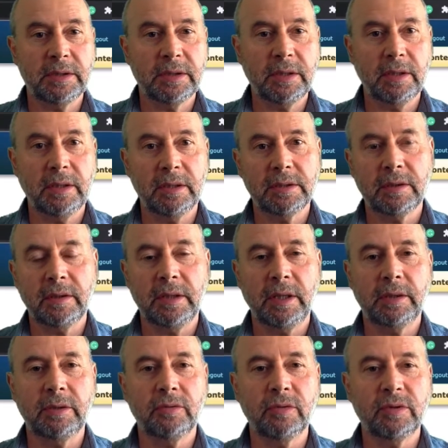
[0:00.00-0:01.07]
see it's
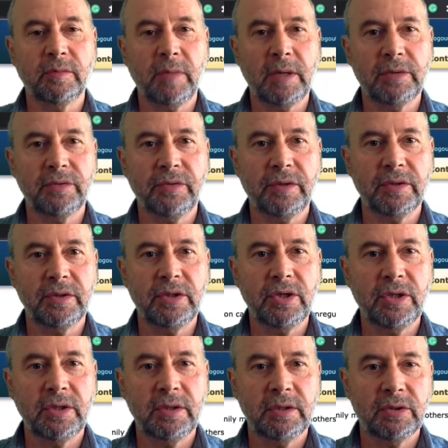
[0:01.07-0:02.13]
connected to SMAD3
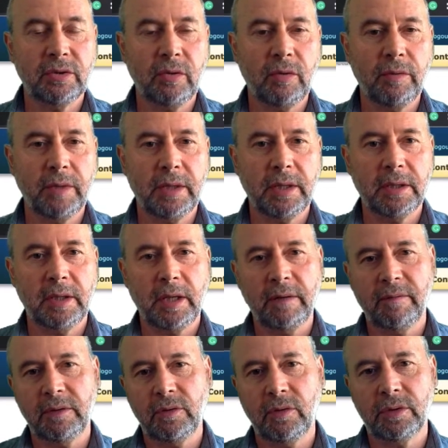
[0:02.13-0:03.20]
gene, so we can
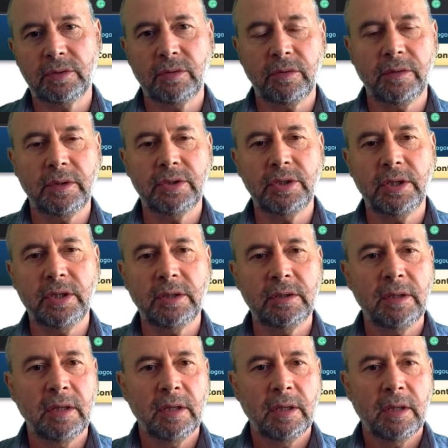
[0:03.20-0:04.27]
have a look through the
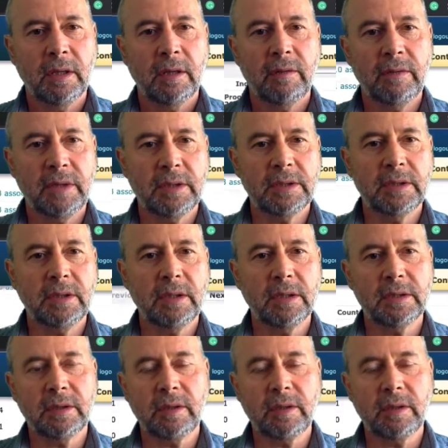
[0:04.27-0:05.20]
gene. We see it's